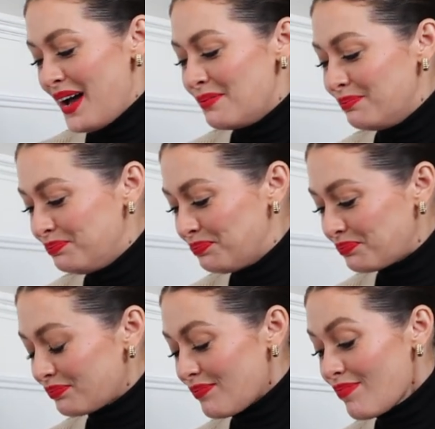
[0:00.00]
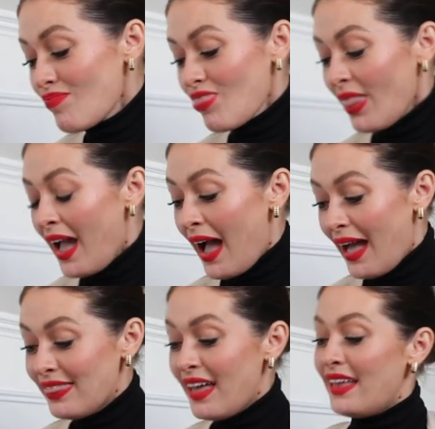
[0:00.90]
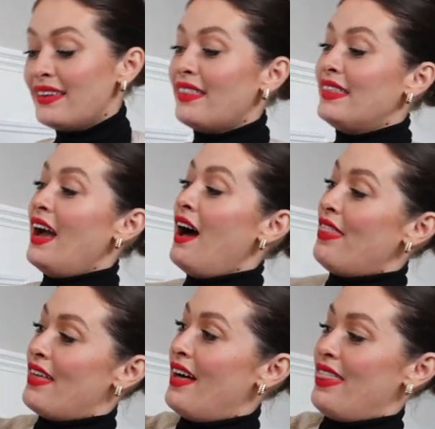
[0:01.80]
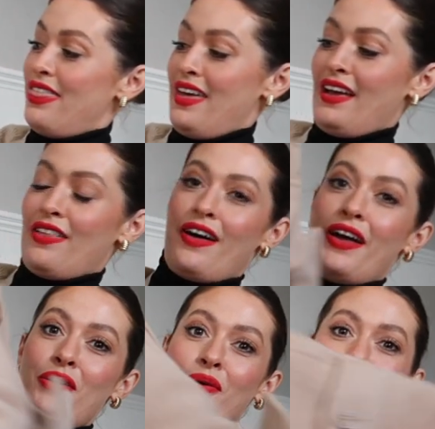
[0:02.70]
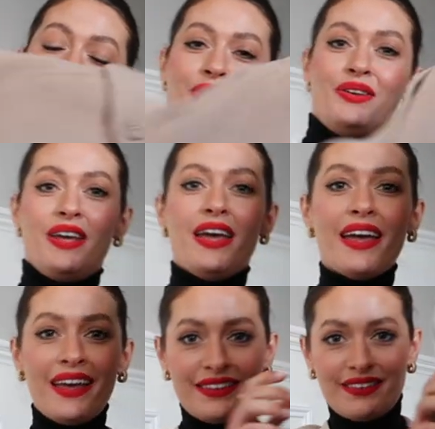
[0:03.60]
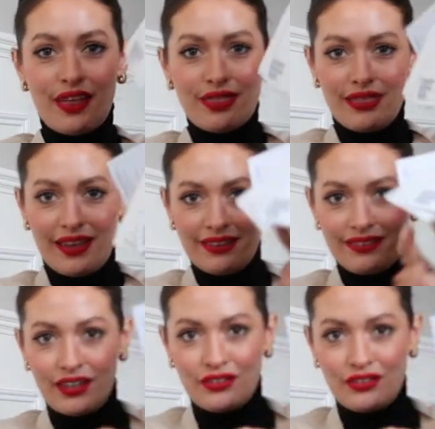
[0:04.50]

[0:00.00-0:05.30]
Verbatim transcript: um, and then the other thing that I ordered is this